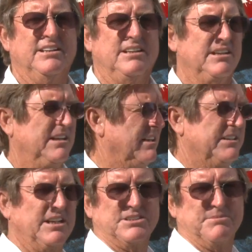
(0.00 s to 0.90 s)
It
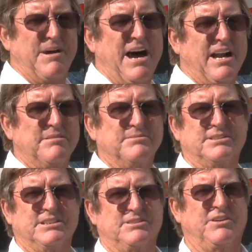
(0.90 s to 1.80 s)
does the
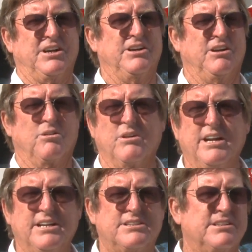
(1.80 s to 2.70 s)
bottoms, it's very good
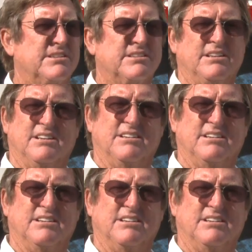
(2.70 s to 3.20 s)
grease, it's